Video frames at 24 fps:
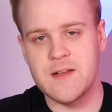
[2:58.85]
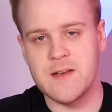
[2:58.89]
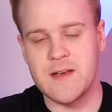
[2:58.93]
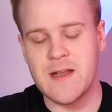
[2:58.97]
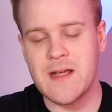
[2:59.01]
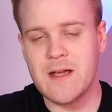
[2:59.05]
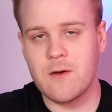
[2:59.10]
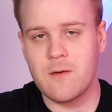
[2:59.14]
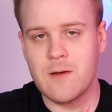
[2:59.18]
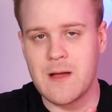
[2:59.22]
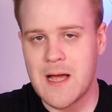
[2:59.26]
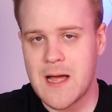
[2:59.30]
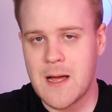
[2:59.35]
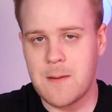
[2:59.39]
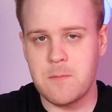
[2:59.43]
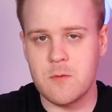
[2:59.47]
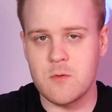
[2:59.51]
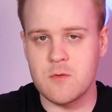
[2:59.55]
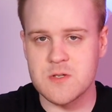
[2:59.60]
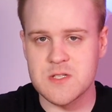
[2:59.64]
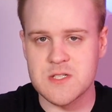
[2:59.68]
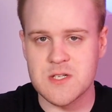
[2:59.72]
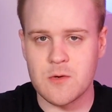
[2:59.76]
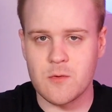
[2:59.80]
Now,
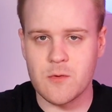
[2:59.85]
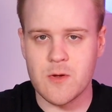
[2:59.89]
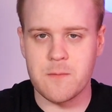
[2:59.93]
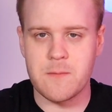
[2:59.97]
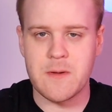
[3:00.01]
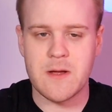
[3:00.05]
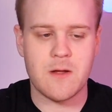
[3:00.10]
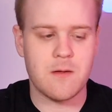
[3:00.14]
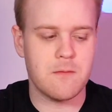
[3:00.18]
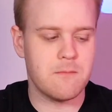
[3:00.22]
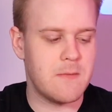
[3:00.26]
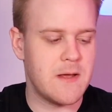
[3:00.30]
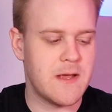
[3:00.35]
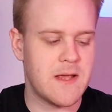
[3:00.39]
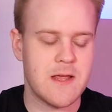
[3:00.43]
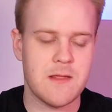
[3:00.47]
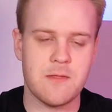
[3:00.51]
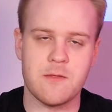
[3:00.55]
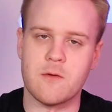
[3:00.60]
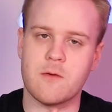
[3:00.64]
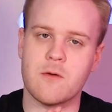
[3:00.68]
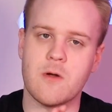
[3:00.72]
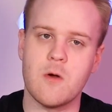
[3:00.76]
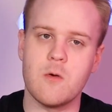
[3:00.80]
Apple is going about making
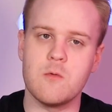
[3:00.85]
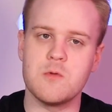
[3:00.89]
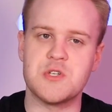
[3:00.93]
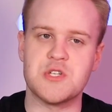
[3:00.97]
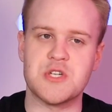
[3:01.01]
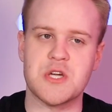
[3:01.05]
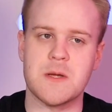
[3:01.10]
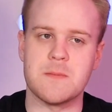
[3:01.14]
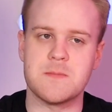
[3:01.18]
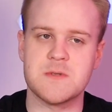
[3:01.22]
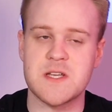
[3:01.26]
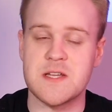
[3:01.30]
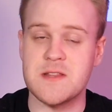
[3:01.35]
their own chips,